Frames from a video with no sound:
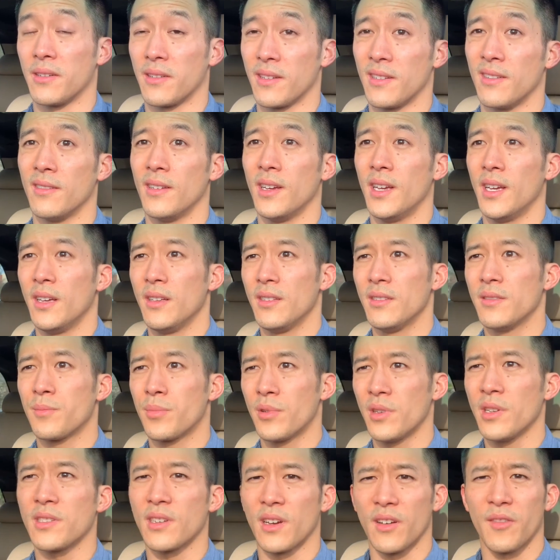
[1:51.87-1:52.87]
and
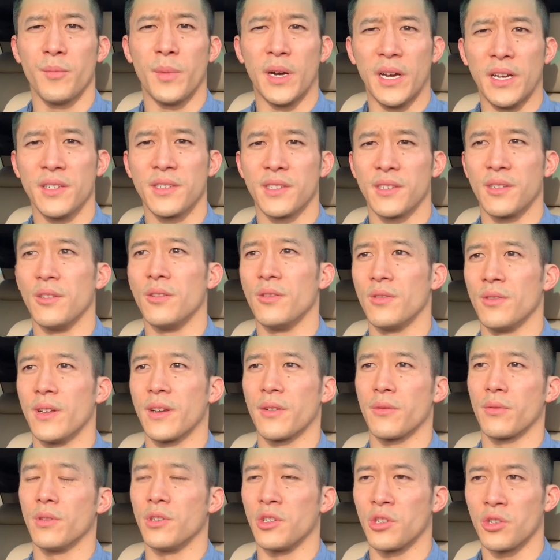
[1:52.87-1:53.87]
pretty tough miles too,
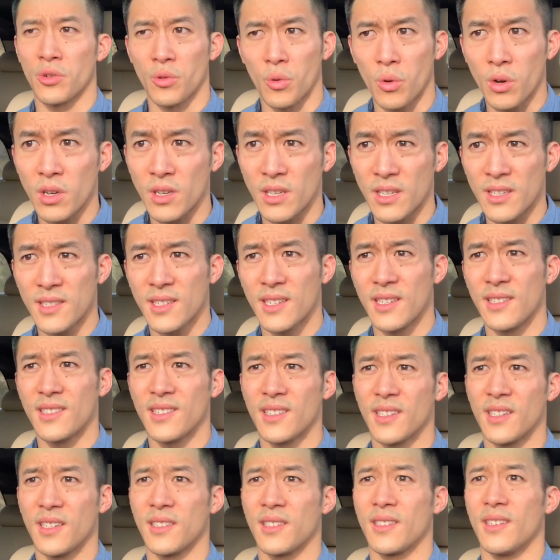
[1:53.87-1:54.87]
like really short
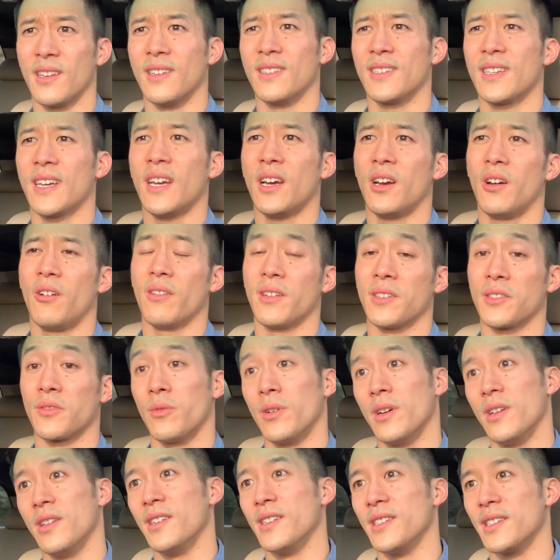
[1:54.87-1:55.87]
distances in town, as
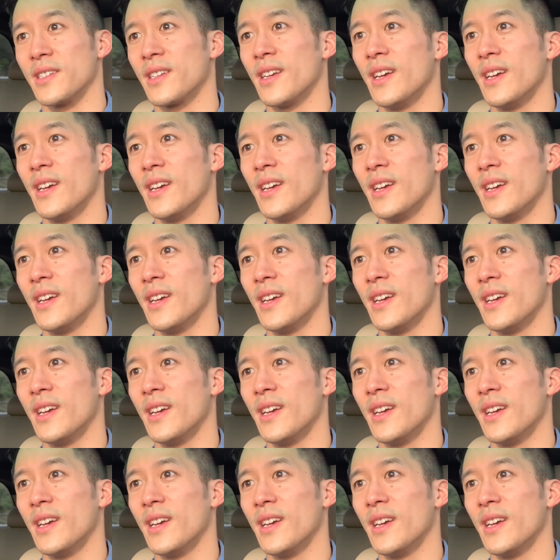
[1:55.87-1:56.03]
well as